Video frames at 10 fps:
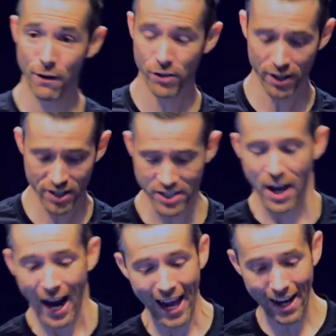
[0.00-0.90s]
you ever done this?
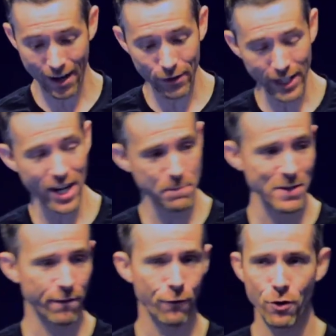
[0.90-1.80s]
I had a really nice
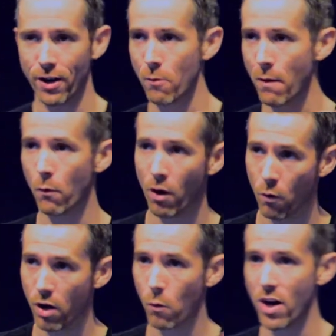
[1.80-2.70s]
piece of fruit. I don't remember what
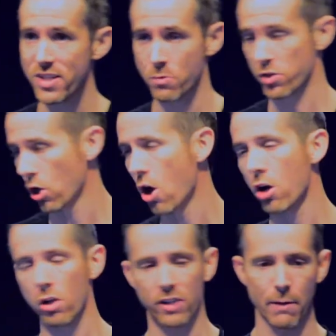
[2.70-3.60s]
one it was. It was a
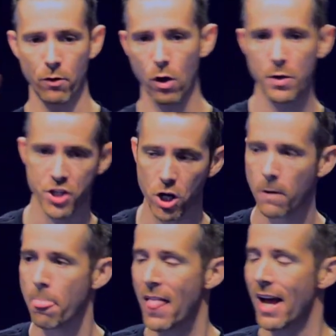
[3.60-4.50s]
long, long time ago. I was young.
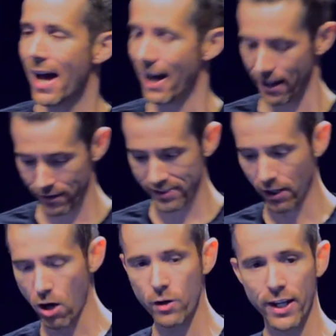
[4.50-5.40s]
And I was like,
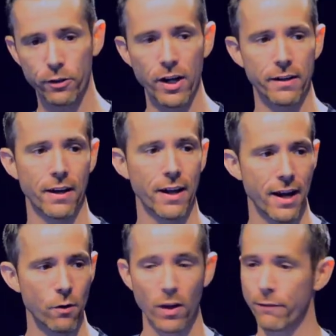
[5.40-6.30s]
oh, okay, great. And
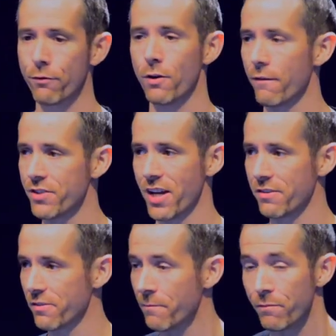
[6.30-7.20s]
I don't like fruit ever
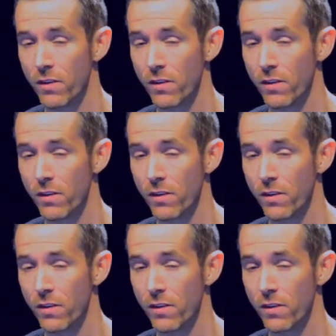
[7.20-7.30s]
since.